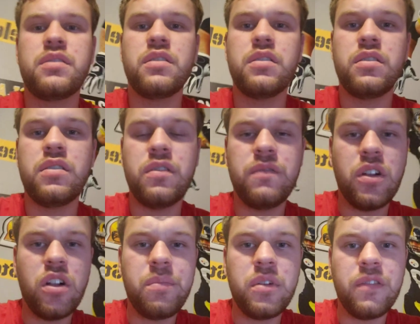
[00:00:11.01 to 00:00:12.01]
to
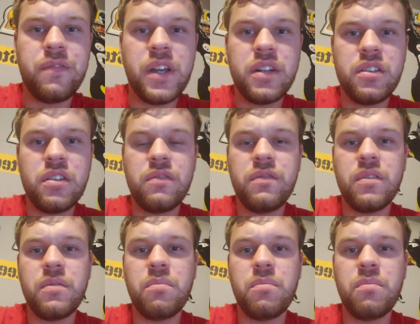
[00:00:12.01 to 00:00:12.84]
develop an effective